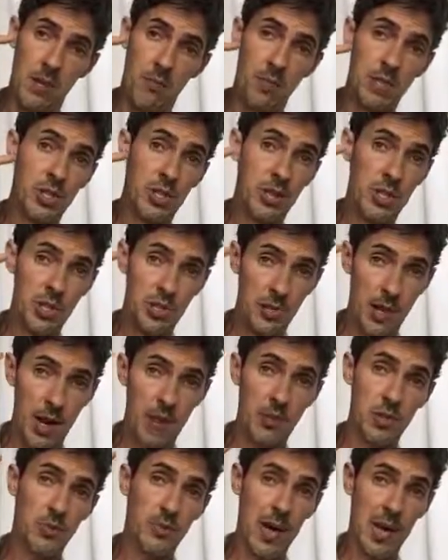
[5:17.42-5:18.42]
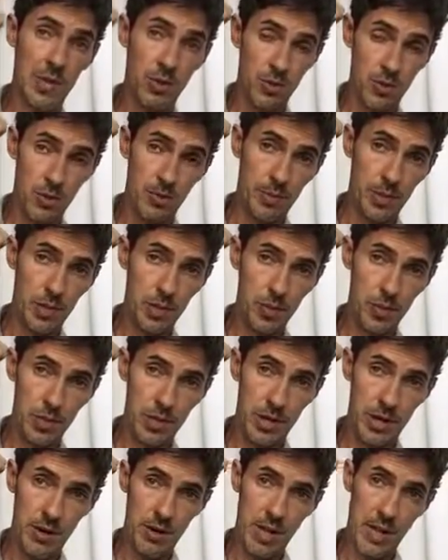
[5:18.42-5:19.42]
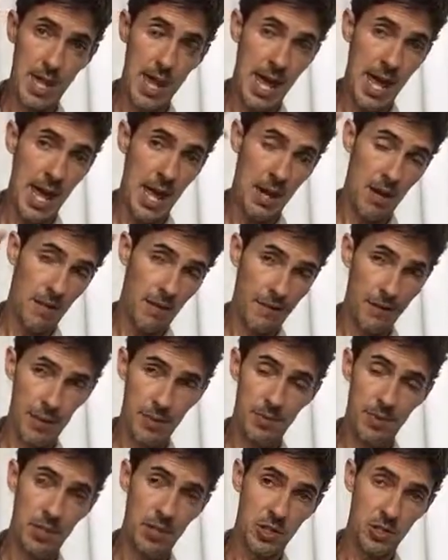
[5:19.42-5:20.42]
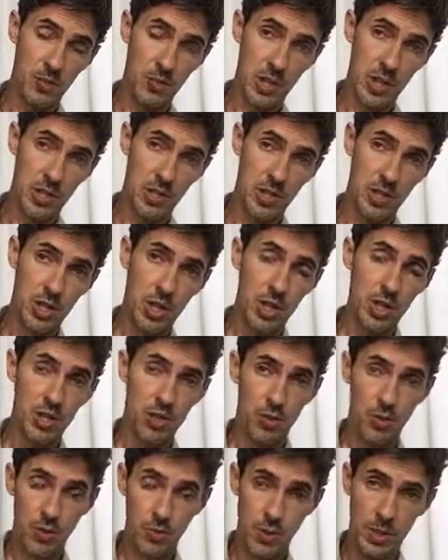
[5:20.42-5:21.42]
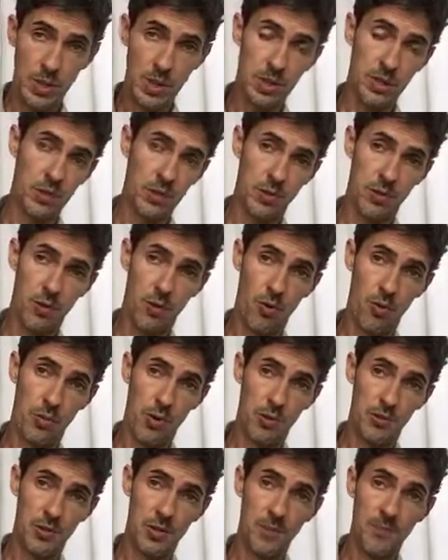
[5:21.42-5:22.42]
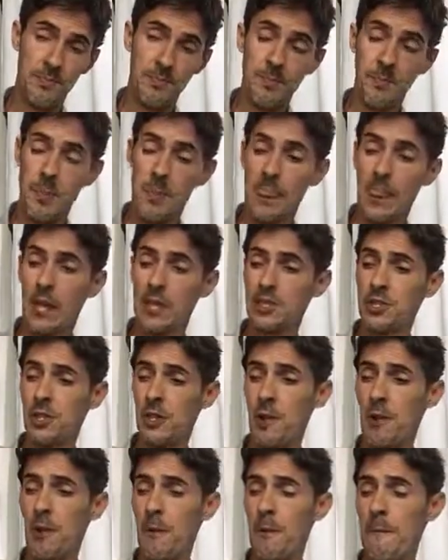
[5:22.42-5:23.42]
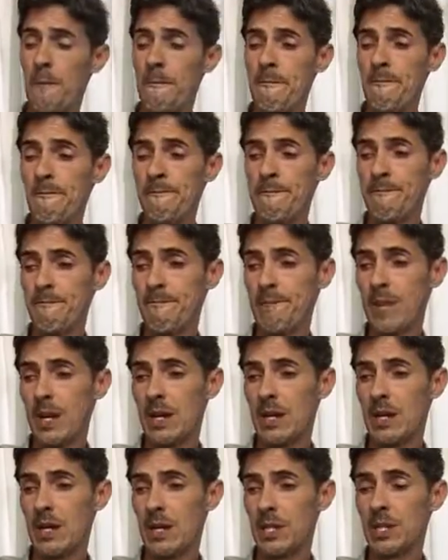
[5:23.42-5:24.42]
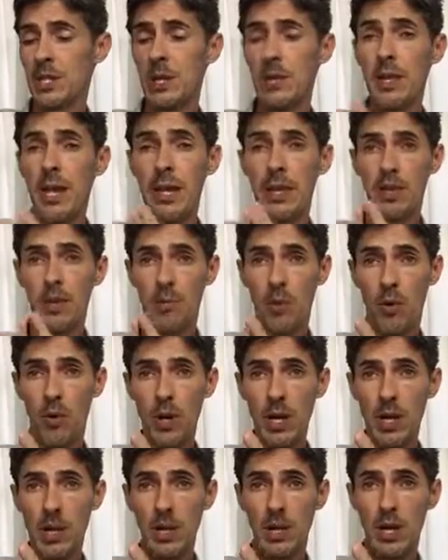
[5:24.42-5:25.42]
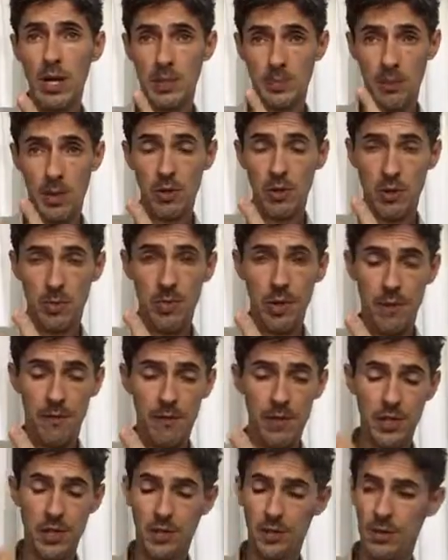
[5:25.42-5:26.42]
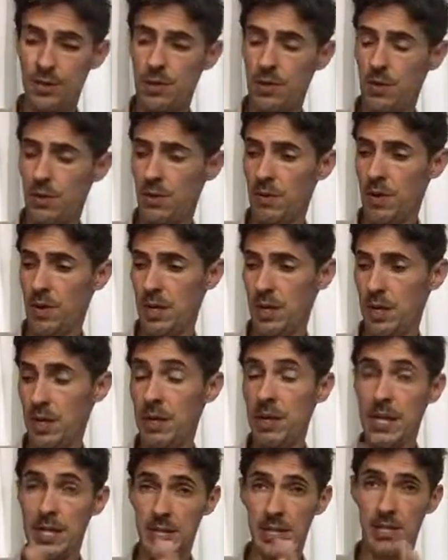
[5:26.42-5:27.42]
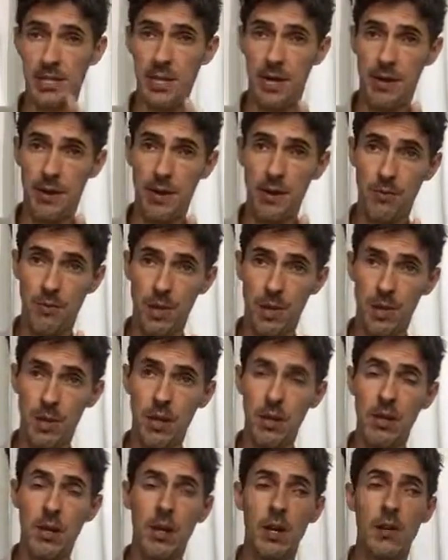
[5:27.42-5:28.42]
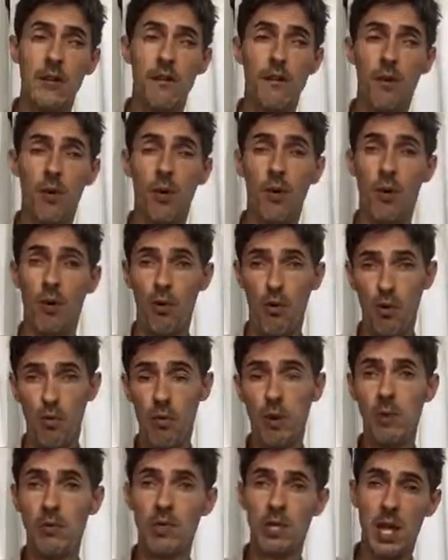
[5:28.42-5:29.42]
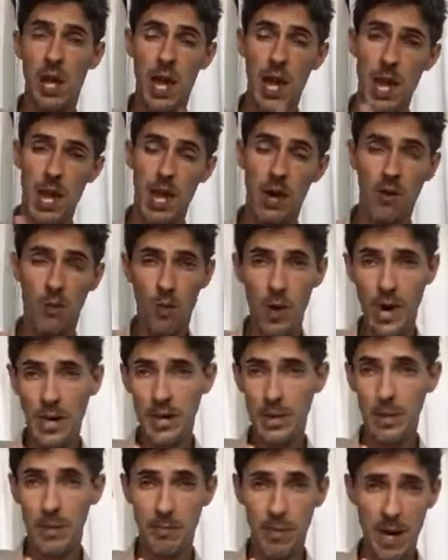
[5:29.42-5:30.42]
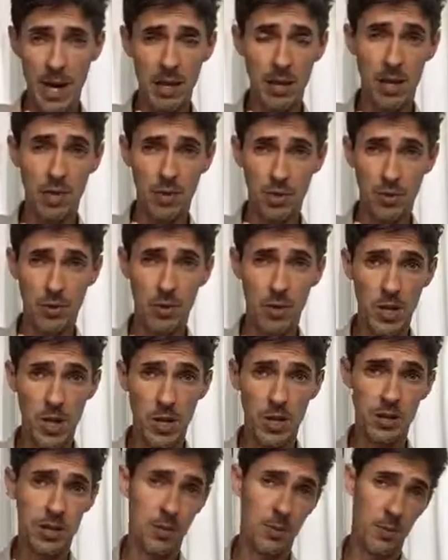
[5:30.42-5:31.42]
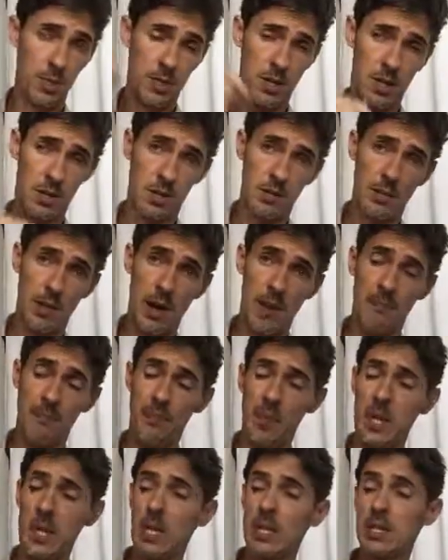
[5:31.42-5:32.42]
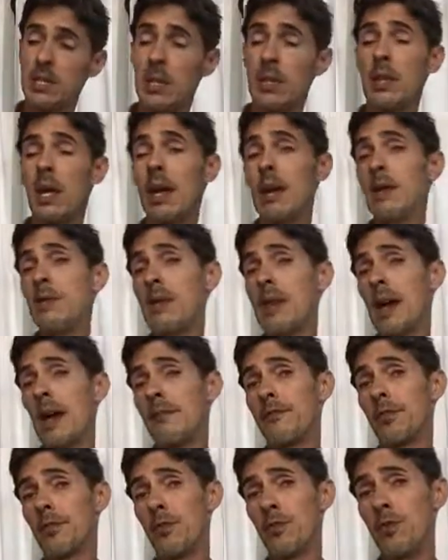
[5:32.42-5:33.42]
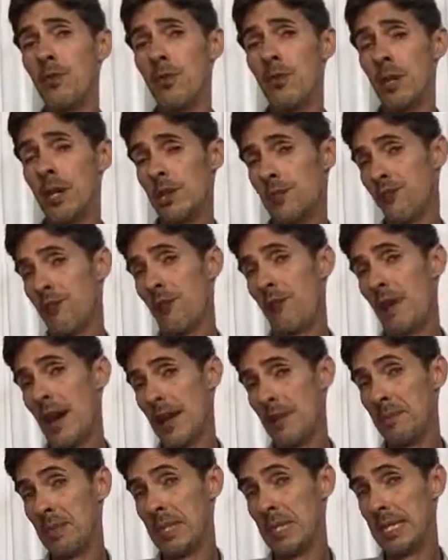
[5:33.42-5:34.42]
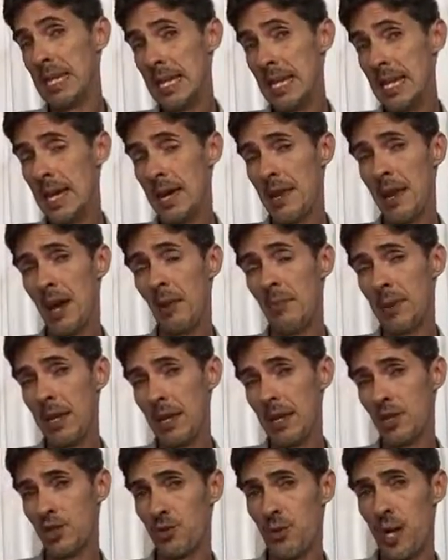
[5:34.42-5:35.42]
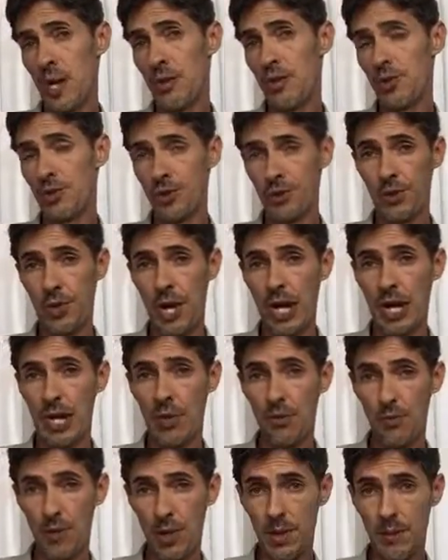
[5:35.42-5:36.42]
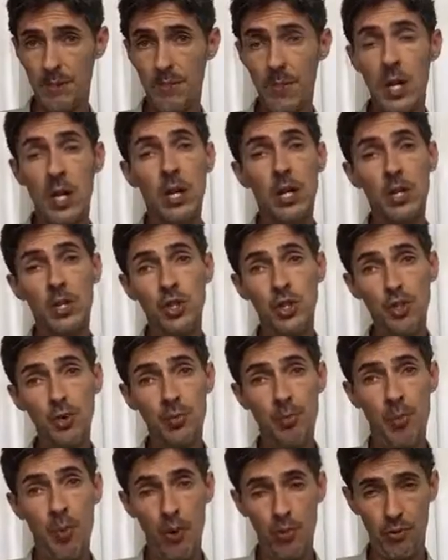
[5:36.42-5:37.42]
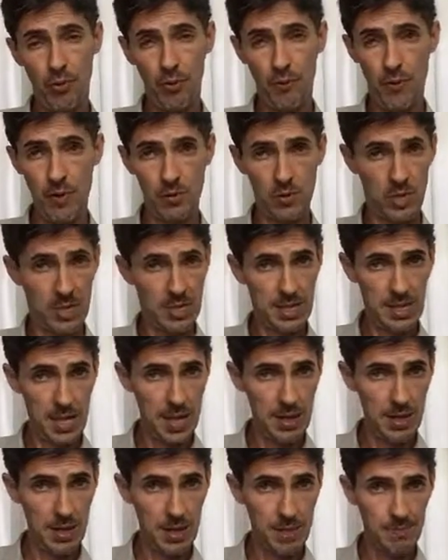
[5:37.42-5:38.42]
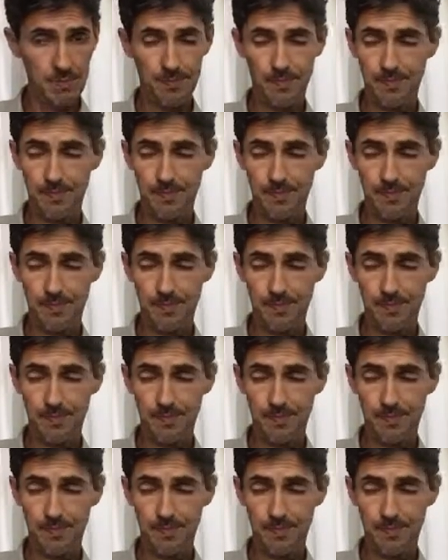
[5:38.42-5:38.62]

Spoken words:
which then travels back to the pituitary and flips the switch to release those hormones. So, sunlight in the morning is most beneficial or necessary, really, for hormones and winding the biological clocks that we talked about. Sunlight in the afternoon is for vitamin D and helping entrain your circadian rhythm. Do both of those daily.